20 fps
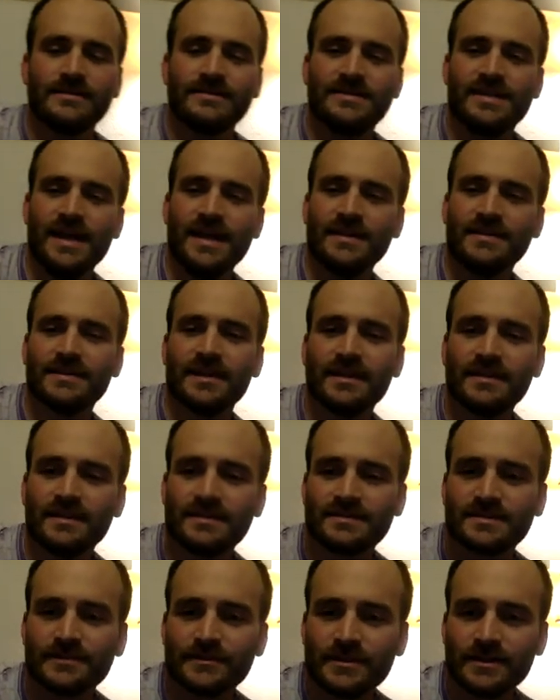Dent. I
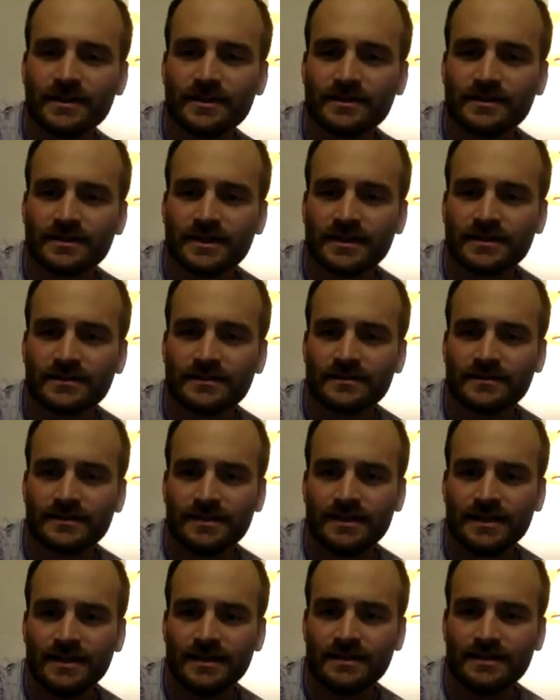think someone else asked for
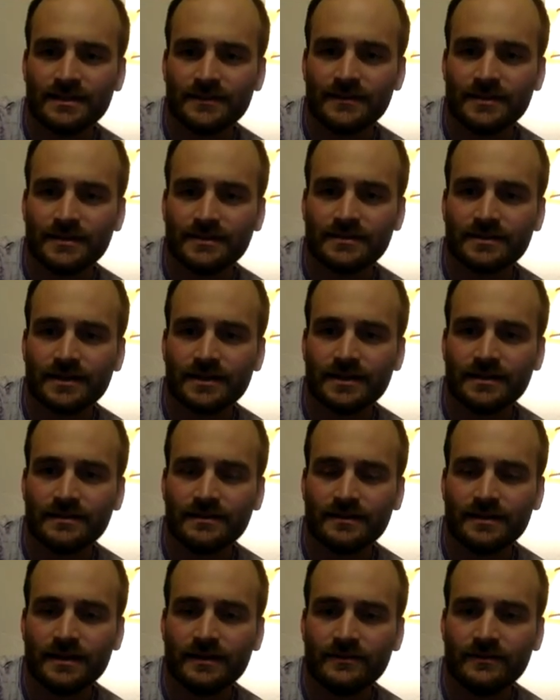Dent. I'm gonna try to
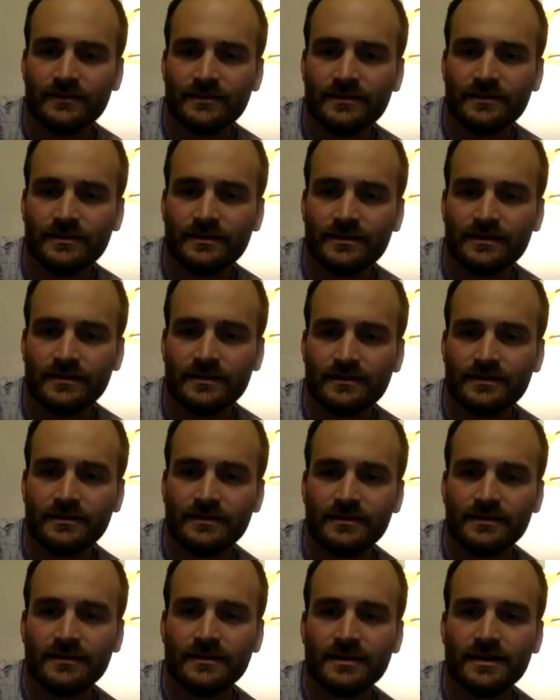do that one.
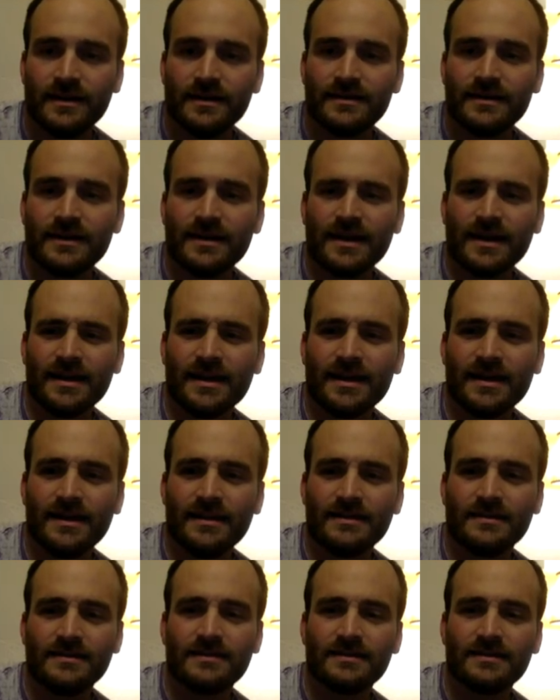I think I can.